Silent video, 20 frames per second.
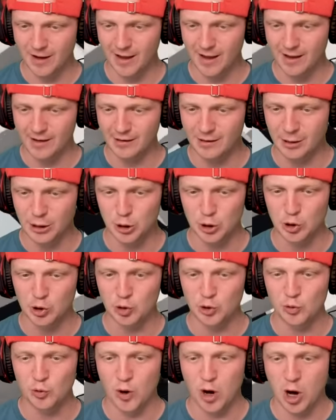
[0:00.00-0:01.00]
and
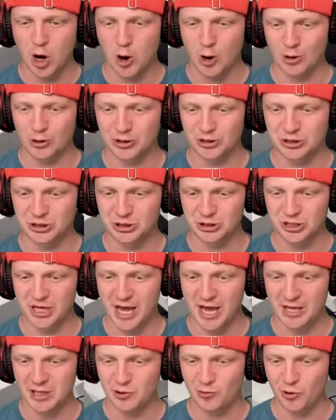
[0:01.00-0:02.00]
you are
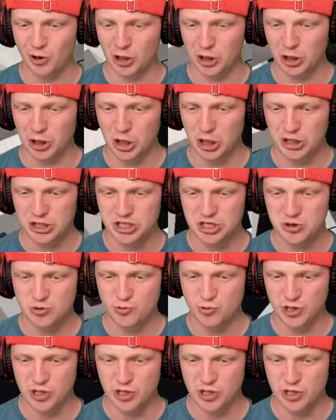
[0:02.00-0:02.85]
set. You are good to